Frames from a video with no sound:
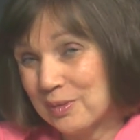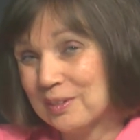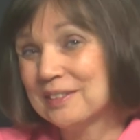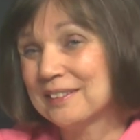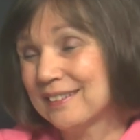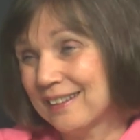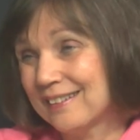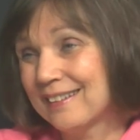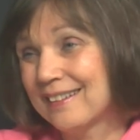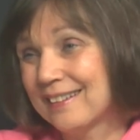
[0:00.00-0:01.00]
Yeah, and a
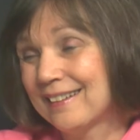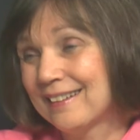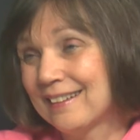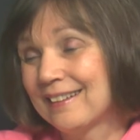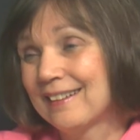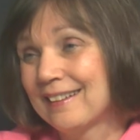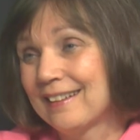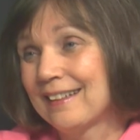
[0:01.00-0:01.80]
lot of them really,